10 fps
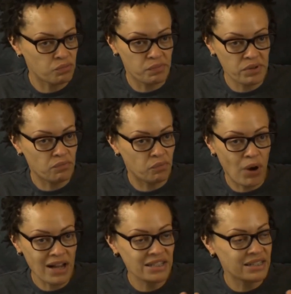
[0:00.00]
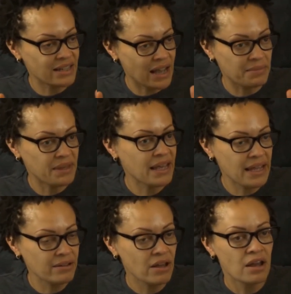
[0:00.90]
be watching the same
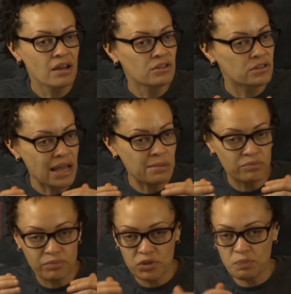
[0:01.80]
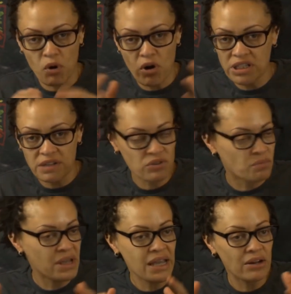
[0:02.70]
thing, same sports if you're
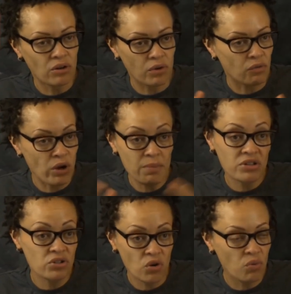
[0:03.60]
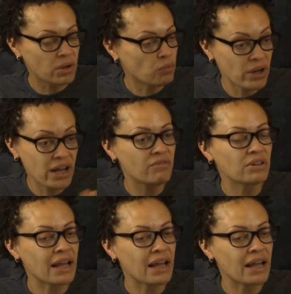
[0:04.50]
men or women too, but whatever.